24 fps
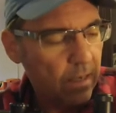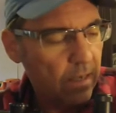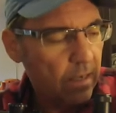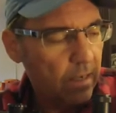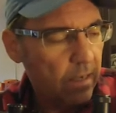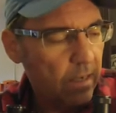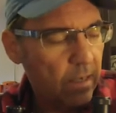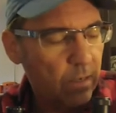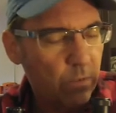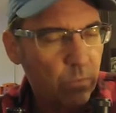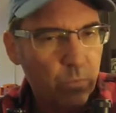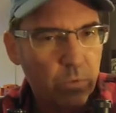
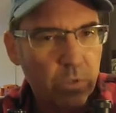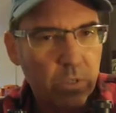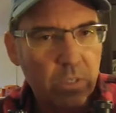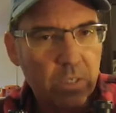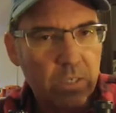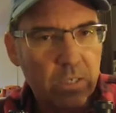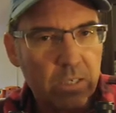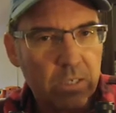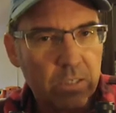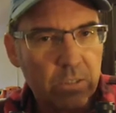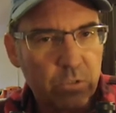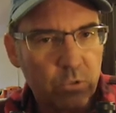It
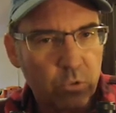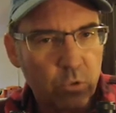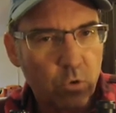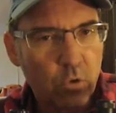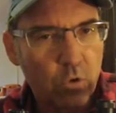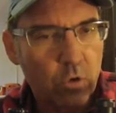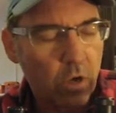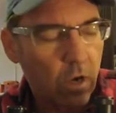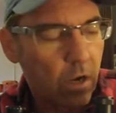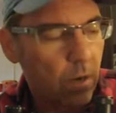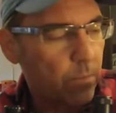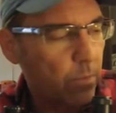really is no
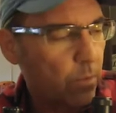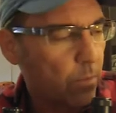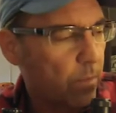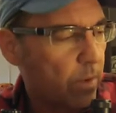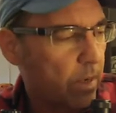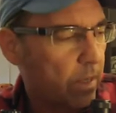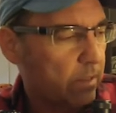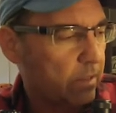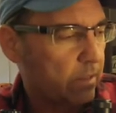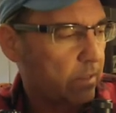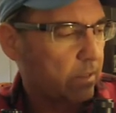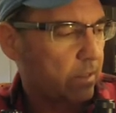
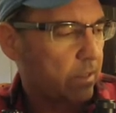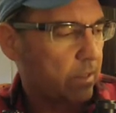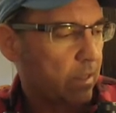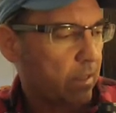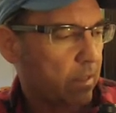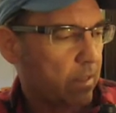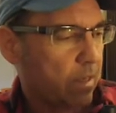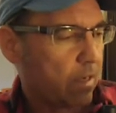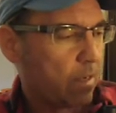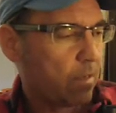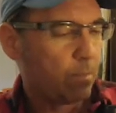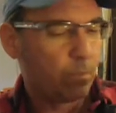compromises. It
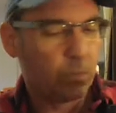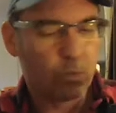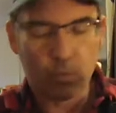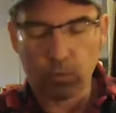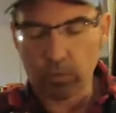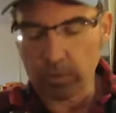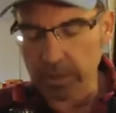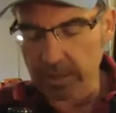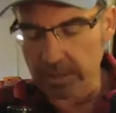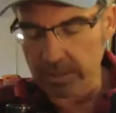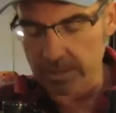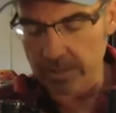comes
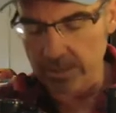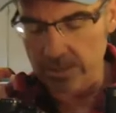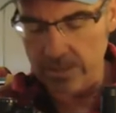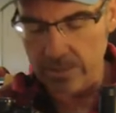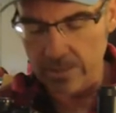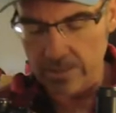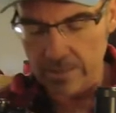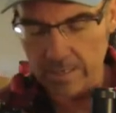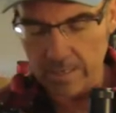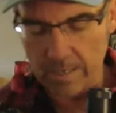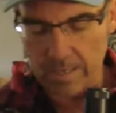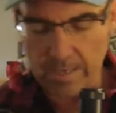with
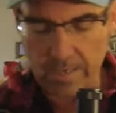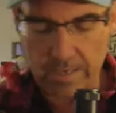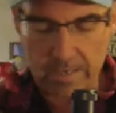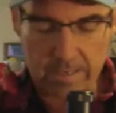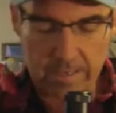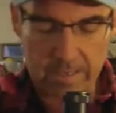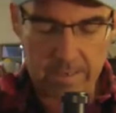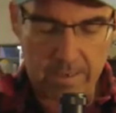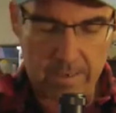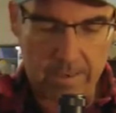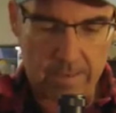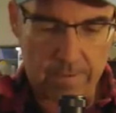a